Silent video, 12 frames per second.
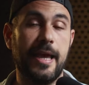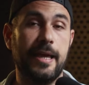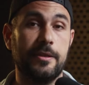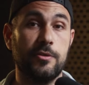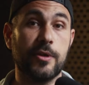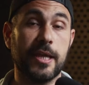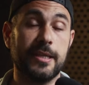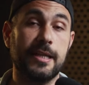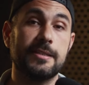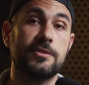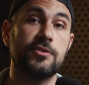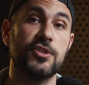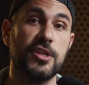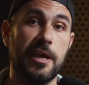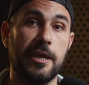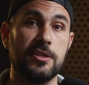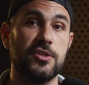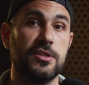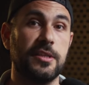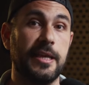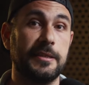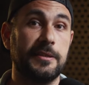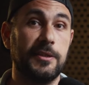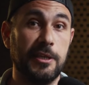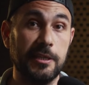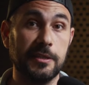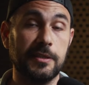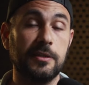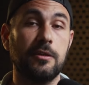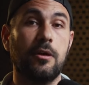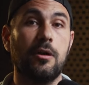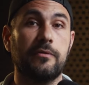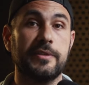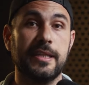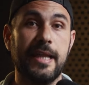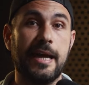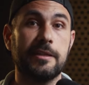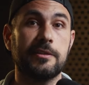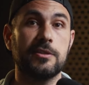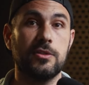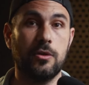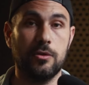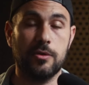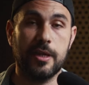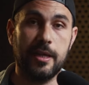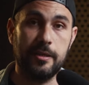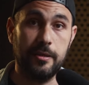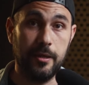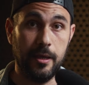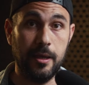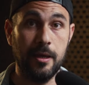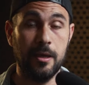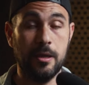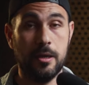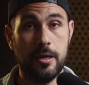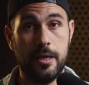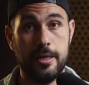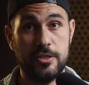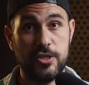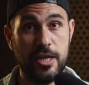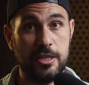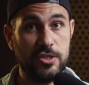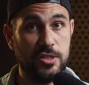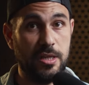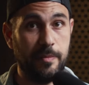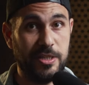and you can also change the tint of the light. So you can change the